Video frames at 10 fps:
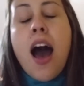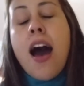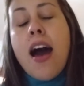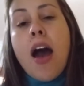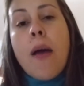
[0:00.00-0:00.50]

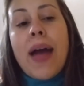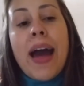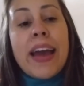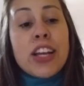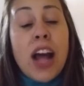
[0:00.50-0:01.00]
um,
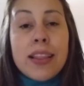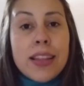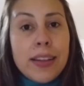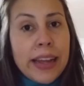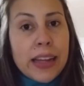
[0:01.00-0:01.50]
I got
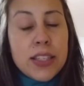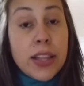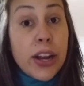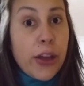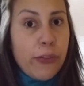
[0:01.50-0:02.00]
the link
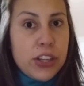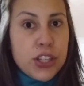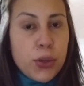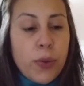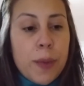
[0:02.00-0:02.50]
to their
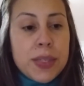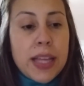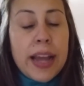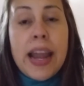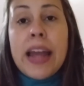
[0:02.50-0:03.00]
official website